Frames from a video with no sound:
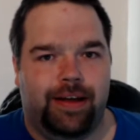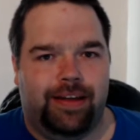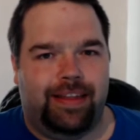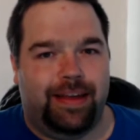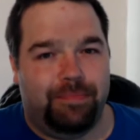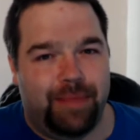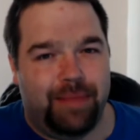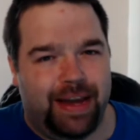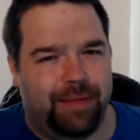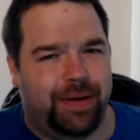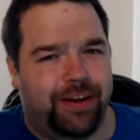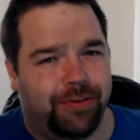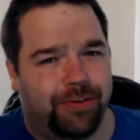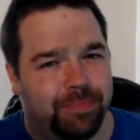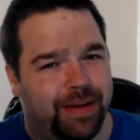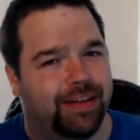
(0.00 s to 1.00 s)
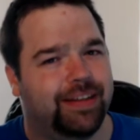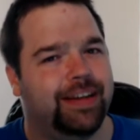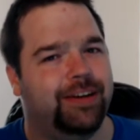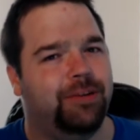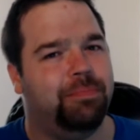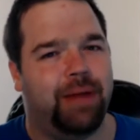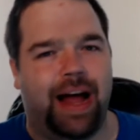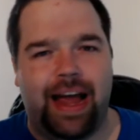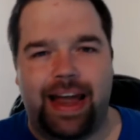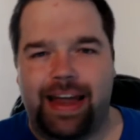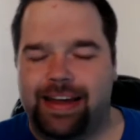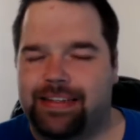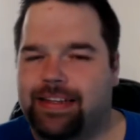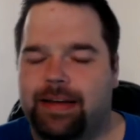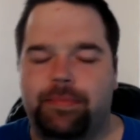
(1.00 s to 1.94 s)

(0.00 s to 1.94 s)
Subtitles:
that maybe you'll be a little biased.